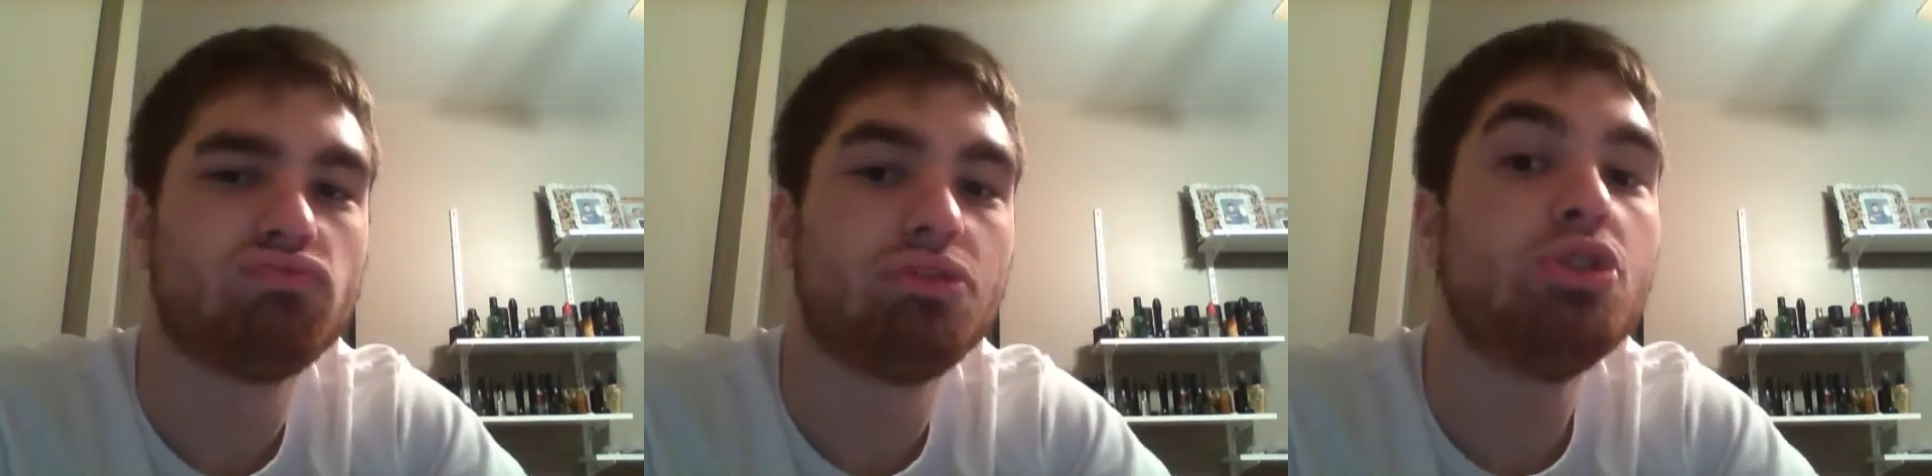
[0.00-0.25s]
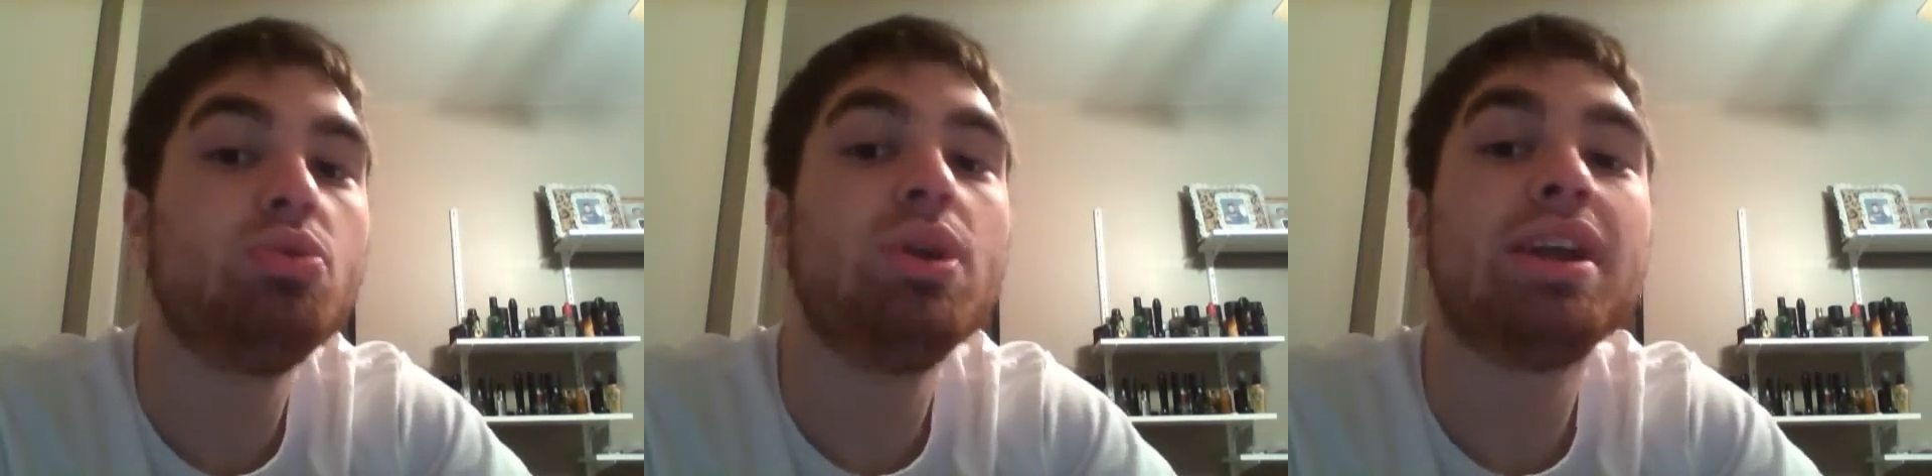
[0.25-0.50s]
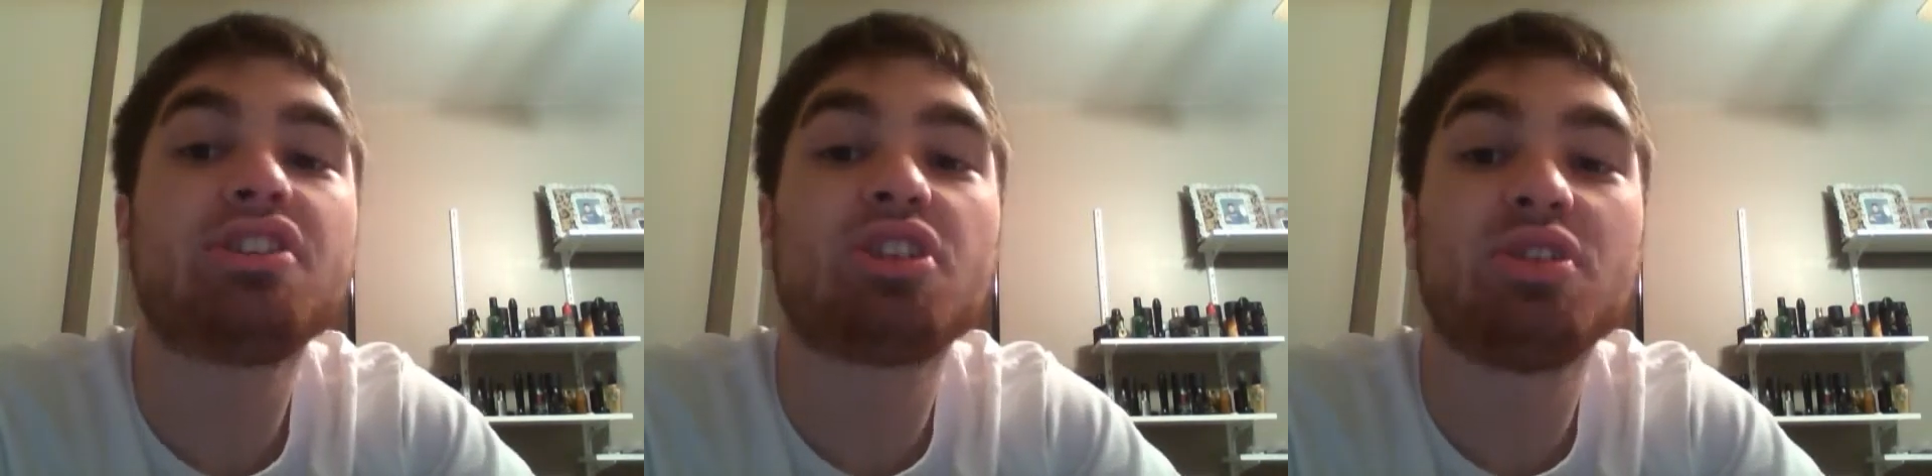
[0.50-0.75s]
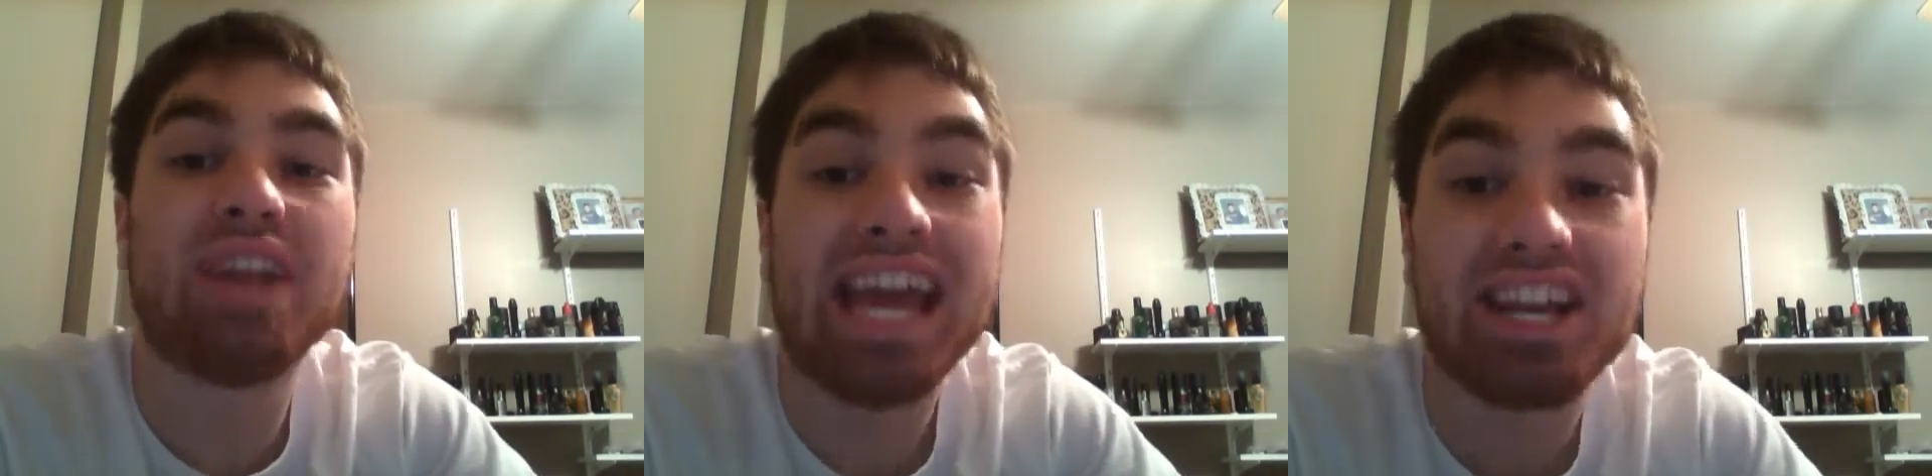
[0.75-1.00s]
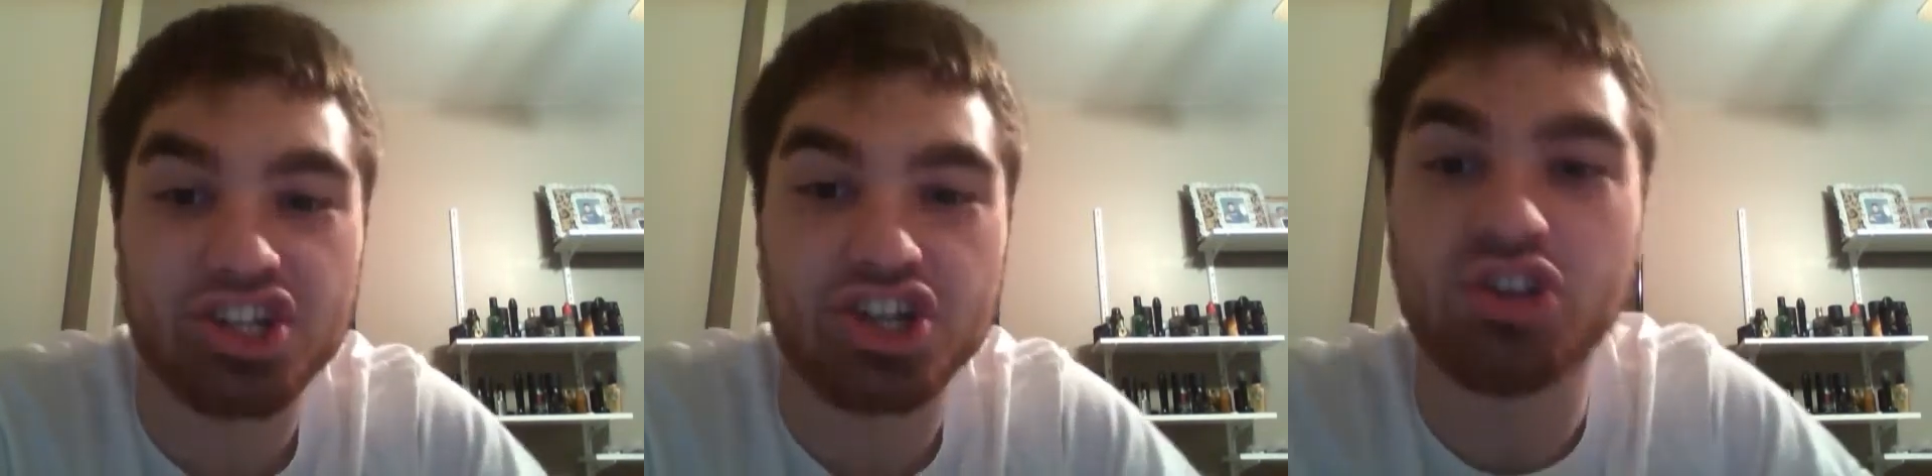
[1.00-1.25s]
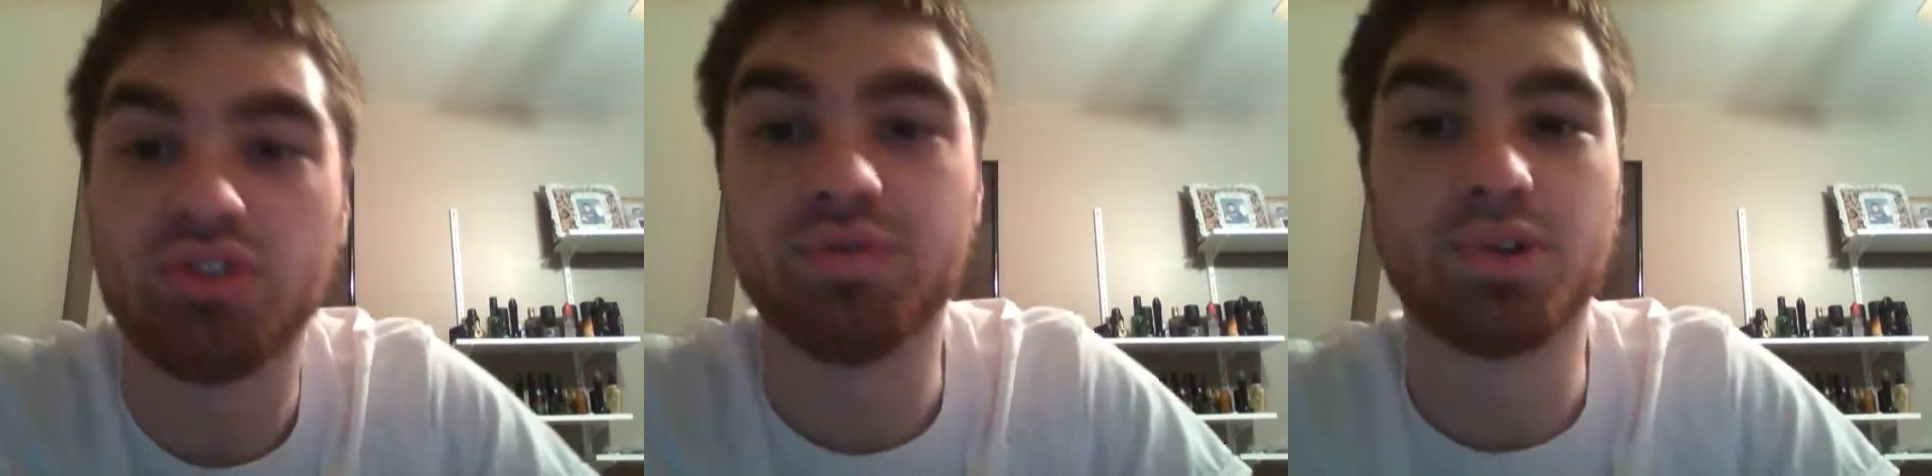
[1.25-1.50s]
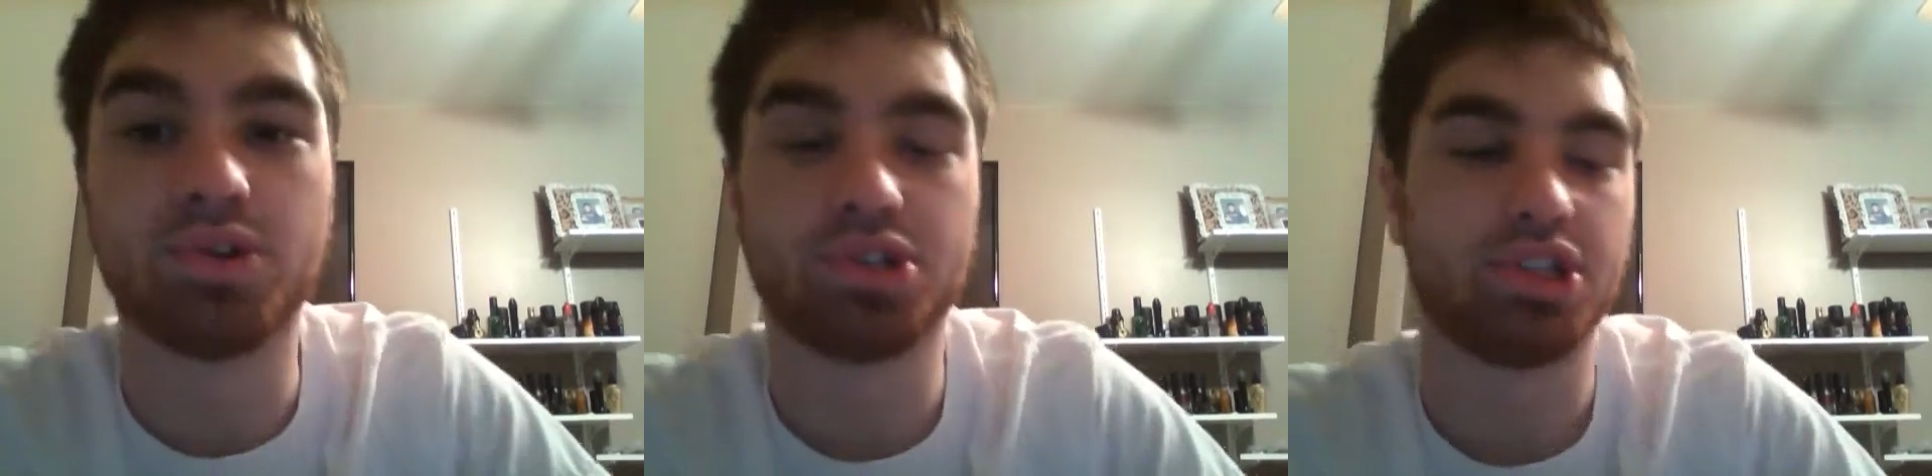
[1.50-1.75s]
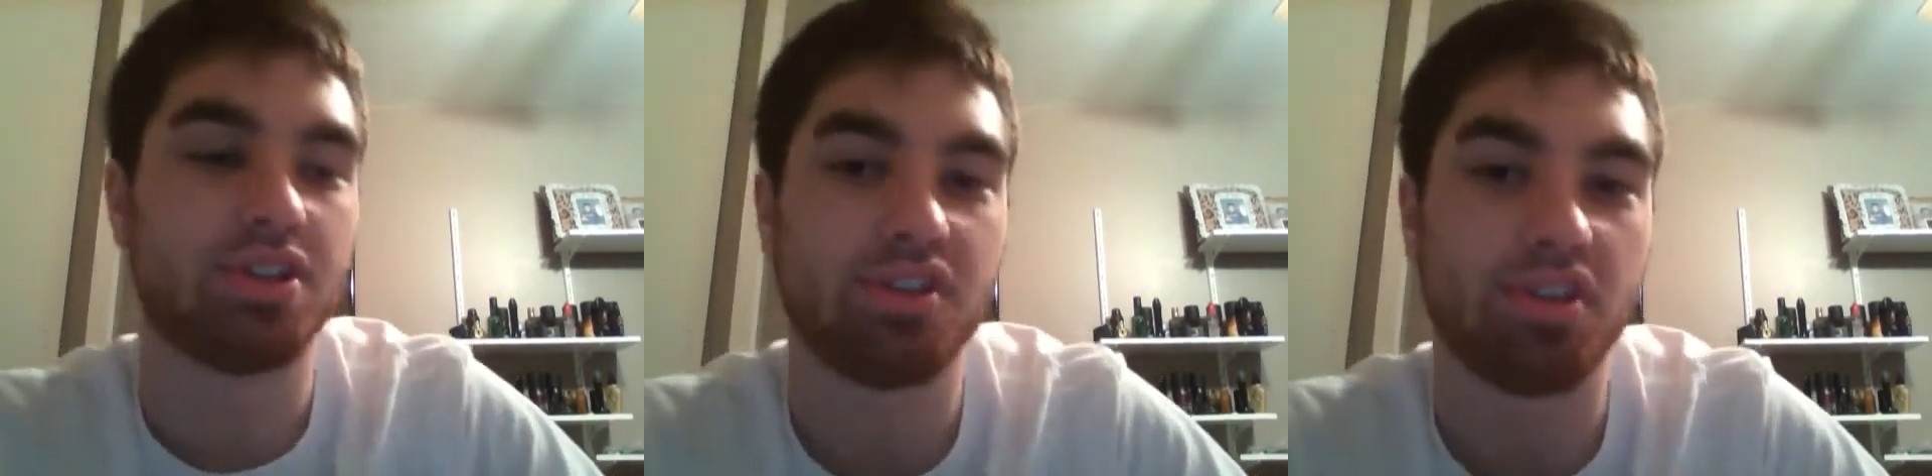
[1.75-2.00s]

New International Version,